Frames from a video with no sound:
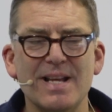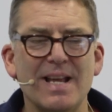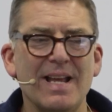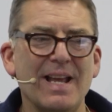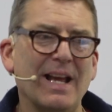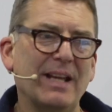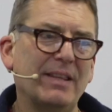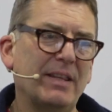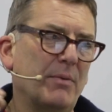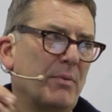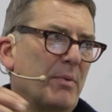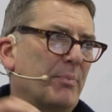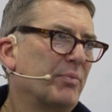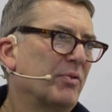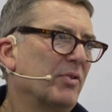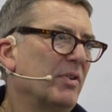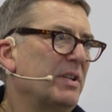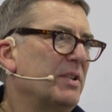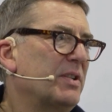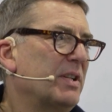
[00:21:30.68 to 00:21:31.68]
and they were
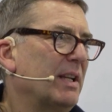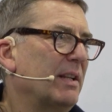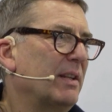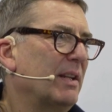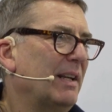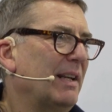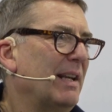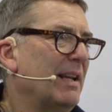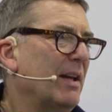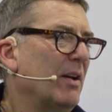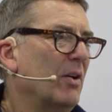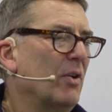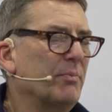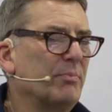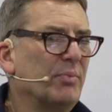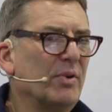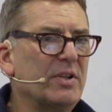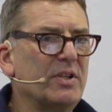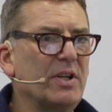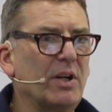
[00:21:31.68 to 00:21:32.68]
printing
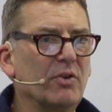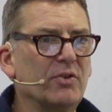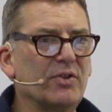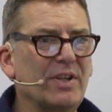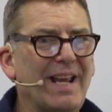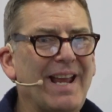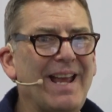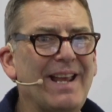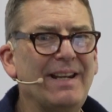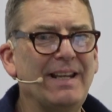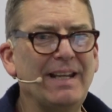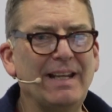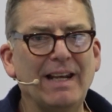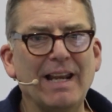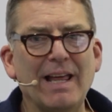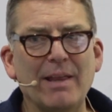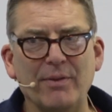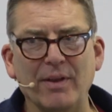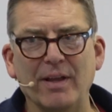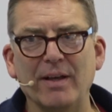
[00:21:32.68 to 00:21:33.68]
onto any
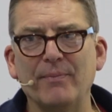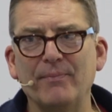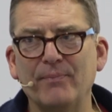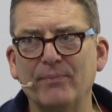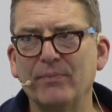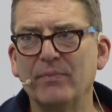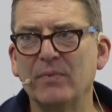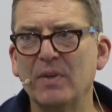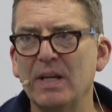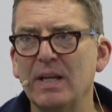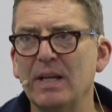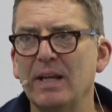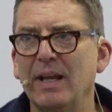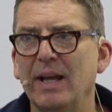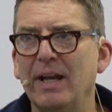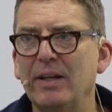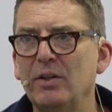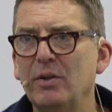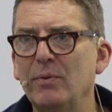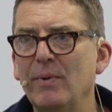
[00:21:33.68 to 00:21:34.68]
leather,
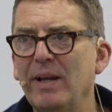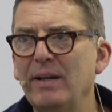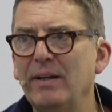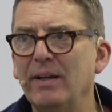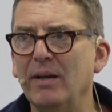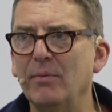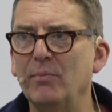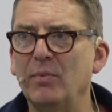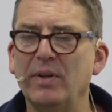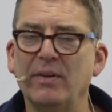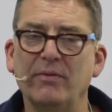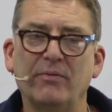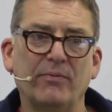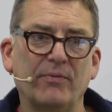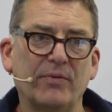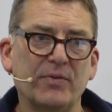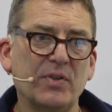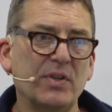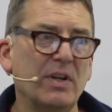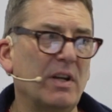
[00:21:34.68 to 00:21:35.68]
and you end up with a
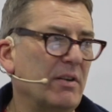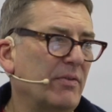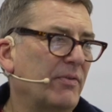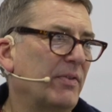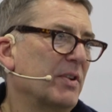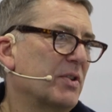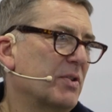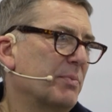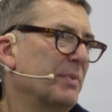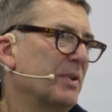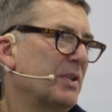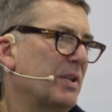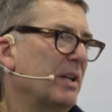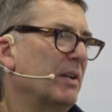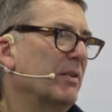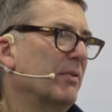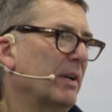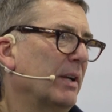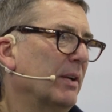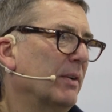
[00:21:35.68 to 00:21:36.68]
surface
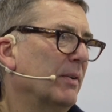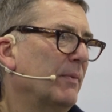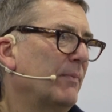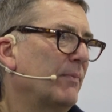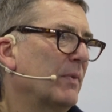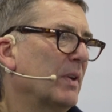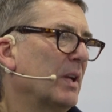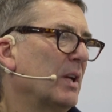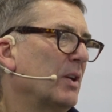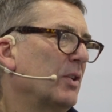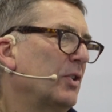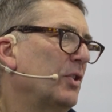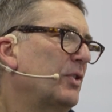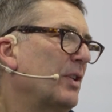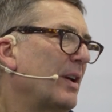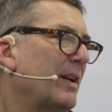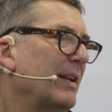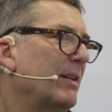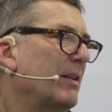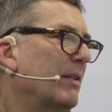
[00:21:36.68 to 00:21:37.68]
material. You
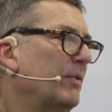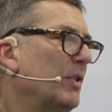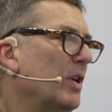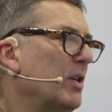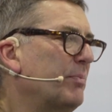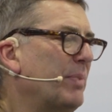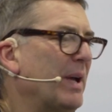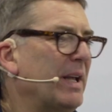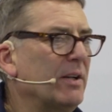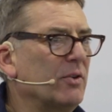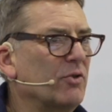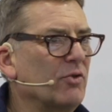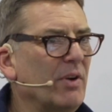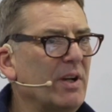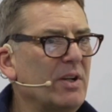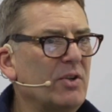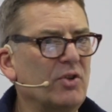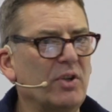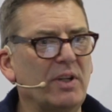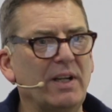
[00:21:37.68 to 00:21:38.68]
have no
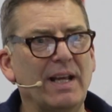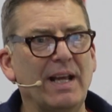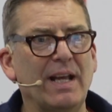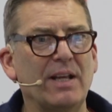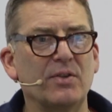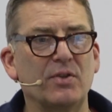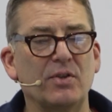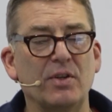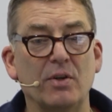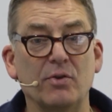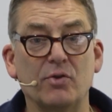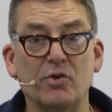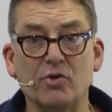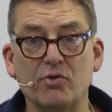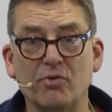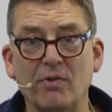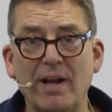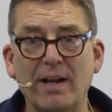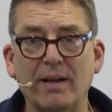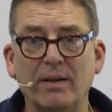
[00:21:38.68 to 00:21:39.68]
penetration, it has no
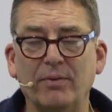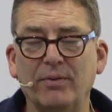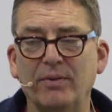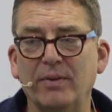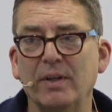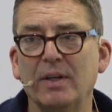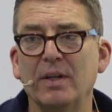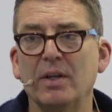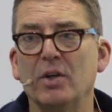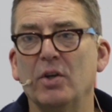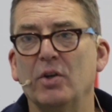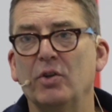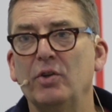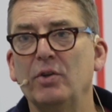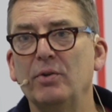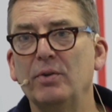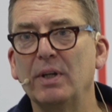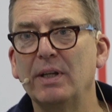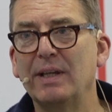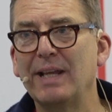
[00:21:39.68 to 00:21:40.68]
strength. You
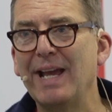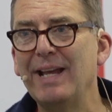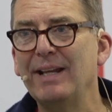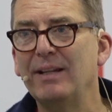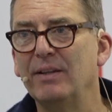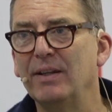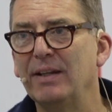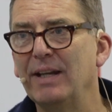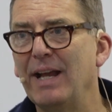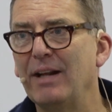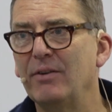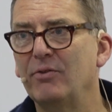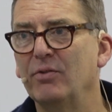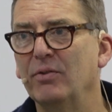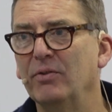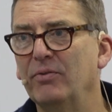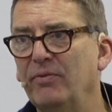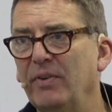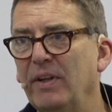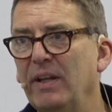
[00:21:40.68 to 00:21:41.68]
negate the natural
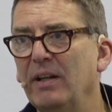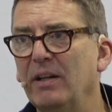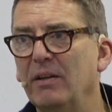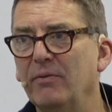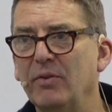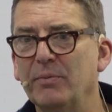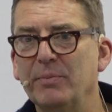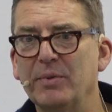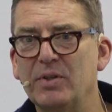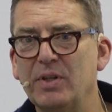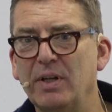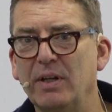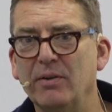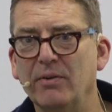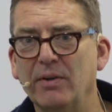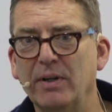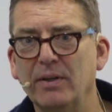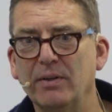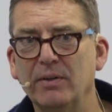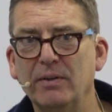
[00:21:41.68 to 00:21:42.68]
feel of the
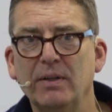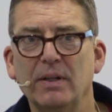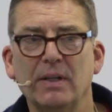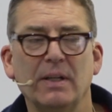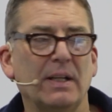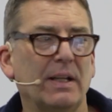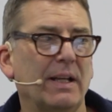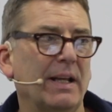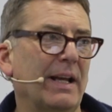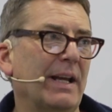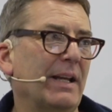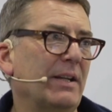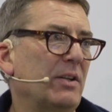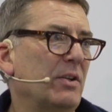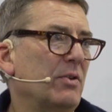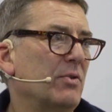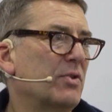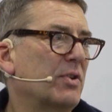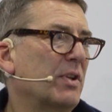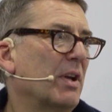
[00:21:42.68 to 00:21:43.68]
material, and
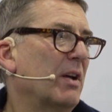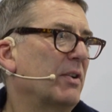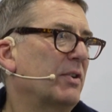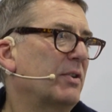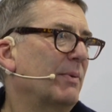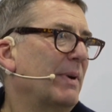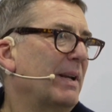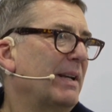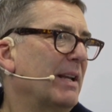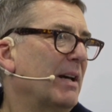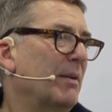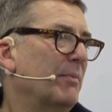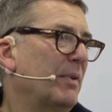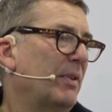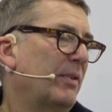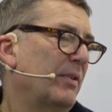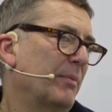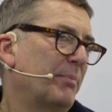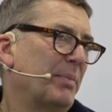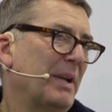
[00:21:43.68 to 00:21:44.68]
you start to end up
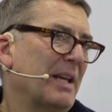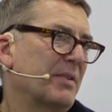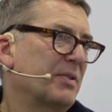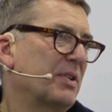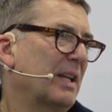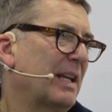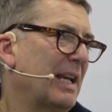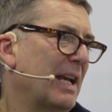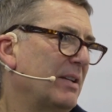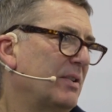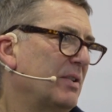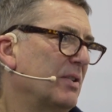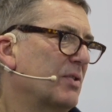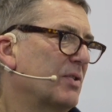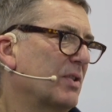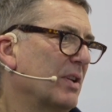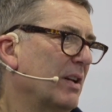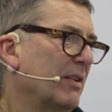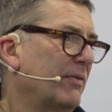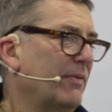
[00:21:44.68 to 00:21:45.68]
with a plasticated
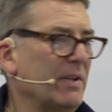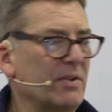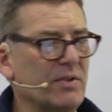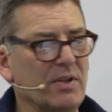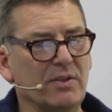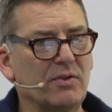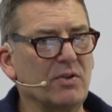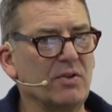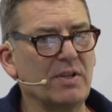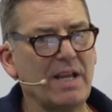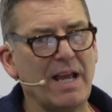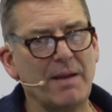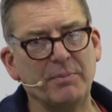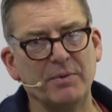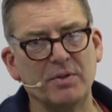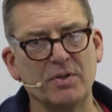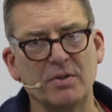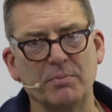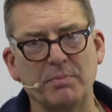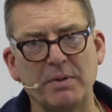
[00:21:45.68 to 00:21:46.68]
surface that just
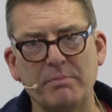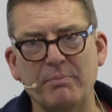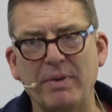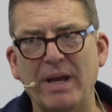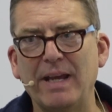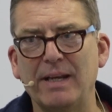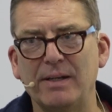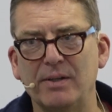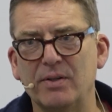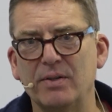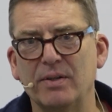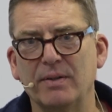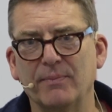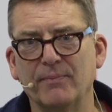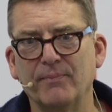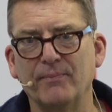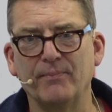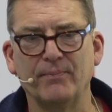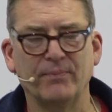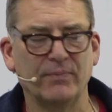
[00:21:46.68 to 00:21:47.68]
happens to be paint.
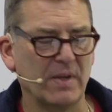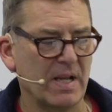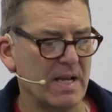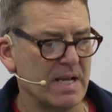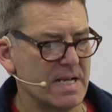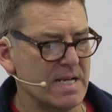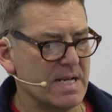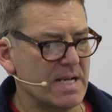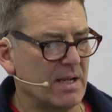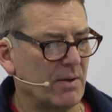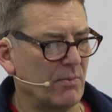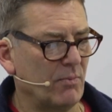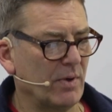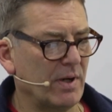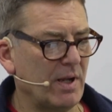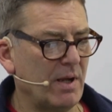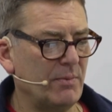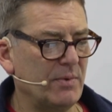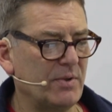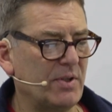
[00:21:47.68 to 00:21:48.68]

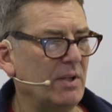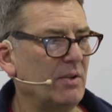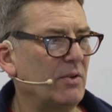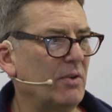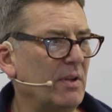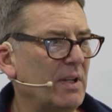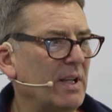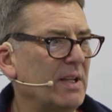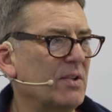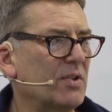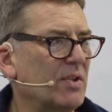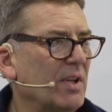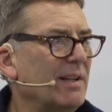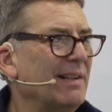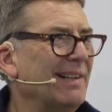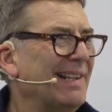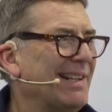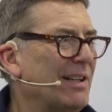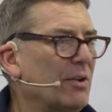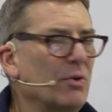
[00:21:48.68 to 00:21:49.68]
It
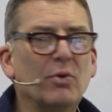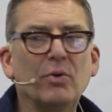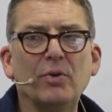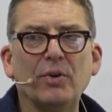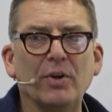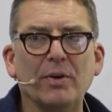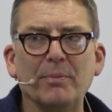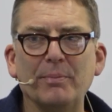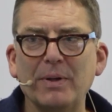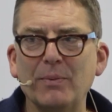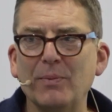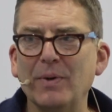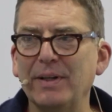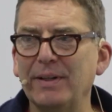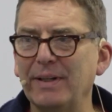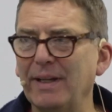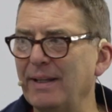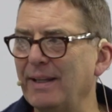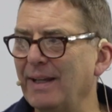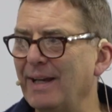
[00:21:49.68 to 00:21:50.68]
suddenly dawned on me one
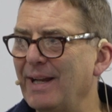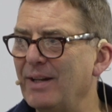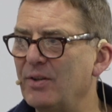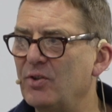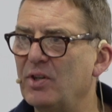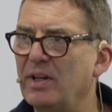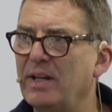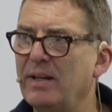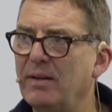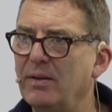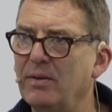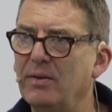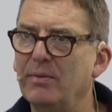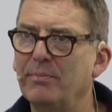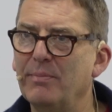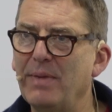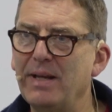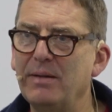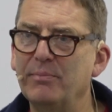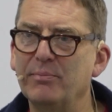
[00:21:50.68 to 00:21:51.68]
day that actually the
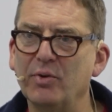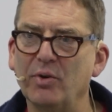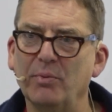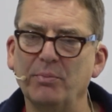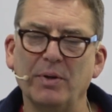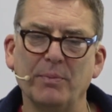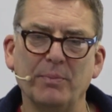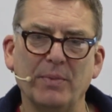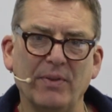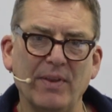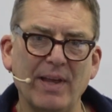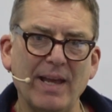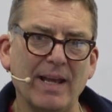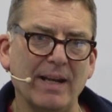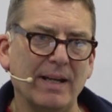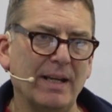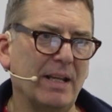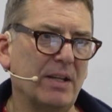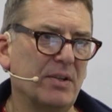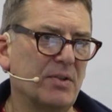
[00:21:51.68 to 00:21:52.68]
main problem with that
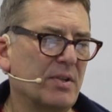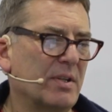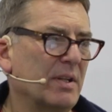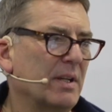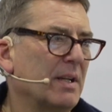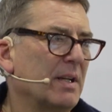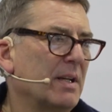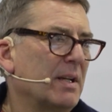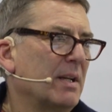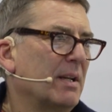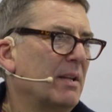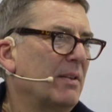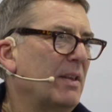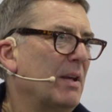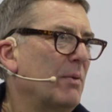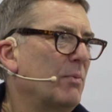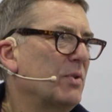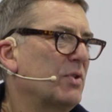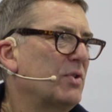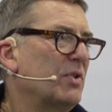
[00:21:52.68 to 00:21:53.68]
is there
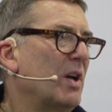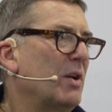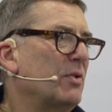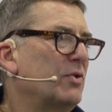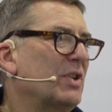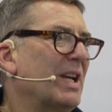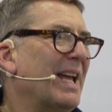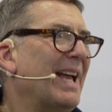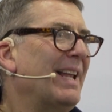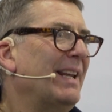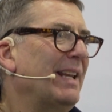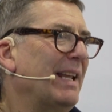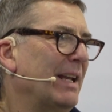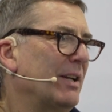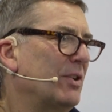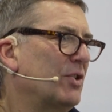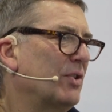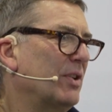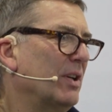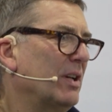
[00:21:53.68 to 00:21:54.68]
was no
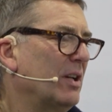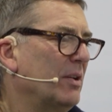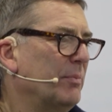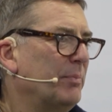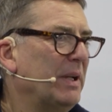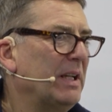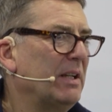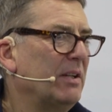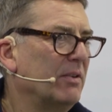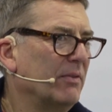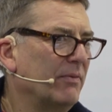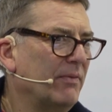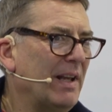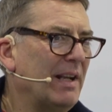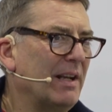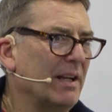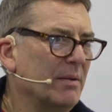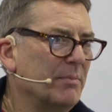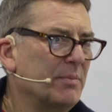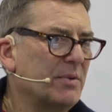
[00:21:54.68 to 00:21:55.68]
tannage that had been
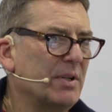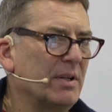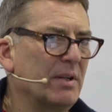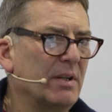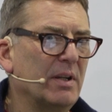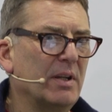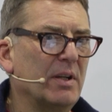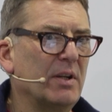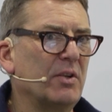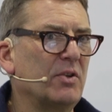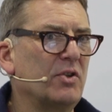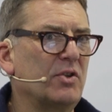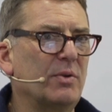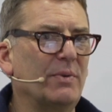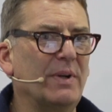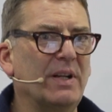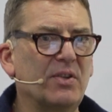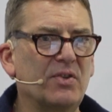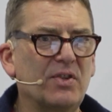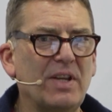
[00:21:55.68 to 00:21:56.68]
developed to
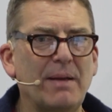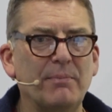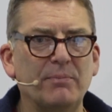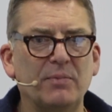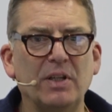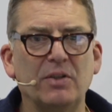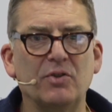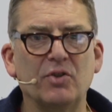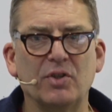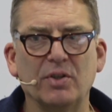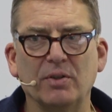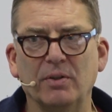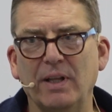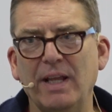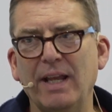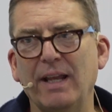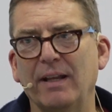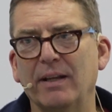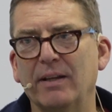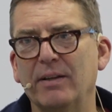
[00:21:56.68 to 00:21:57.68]
accept digital
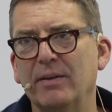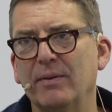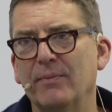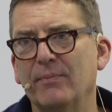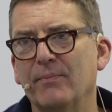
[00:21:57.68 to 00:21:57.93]
ink.